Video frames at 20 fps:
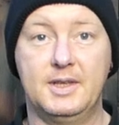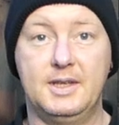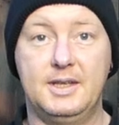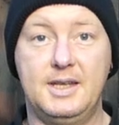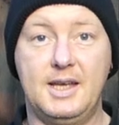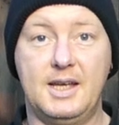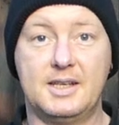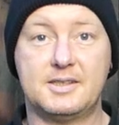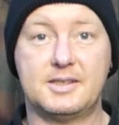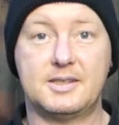
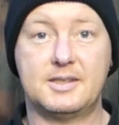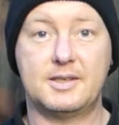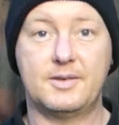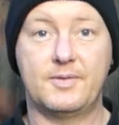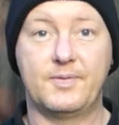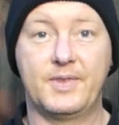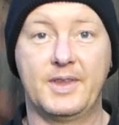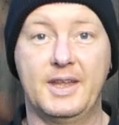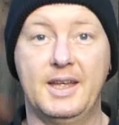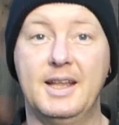Yes,
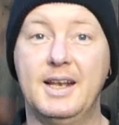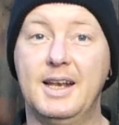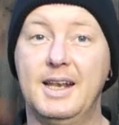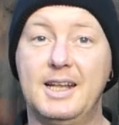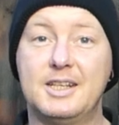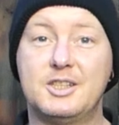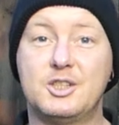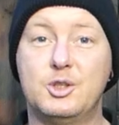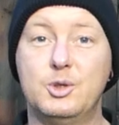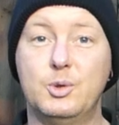
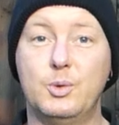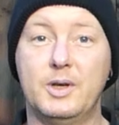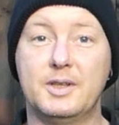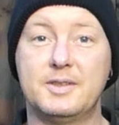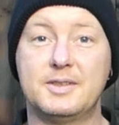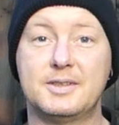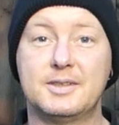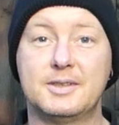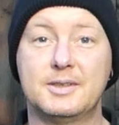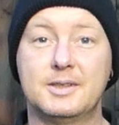let's do
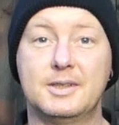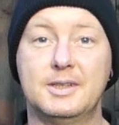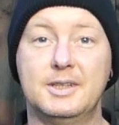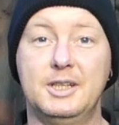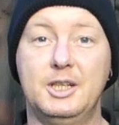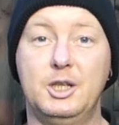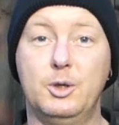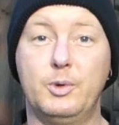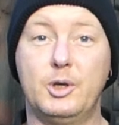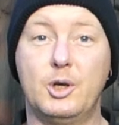it.
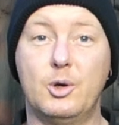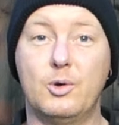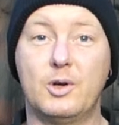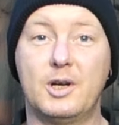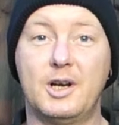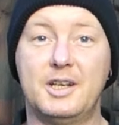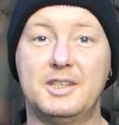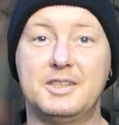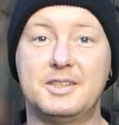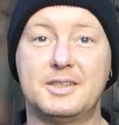Here we go,
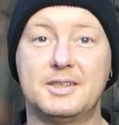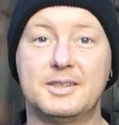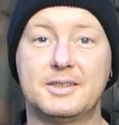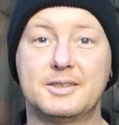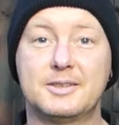guys.